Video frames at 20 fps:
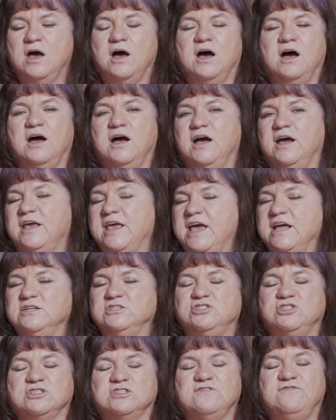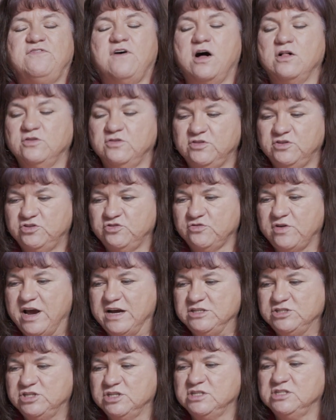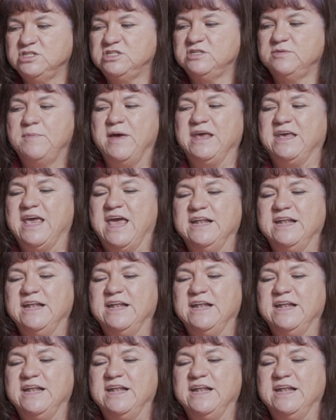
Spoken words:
Again, just follow the directions to make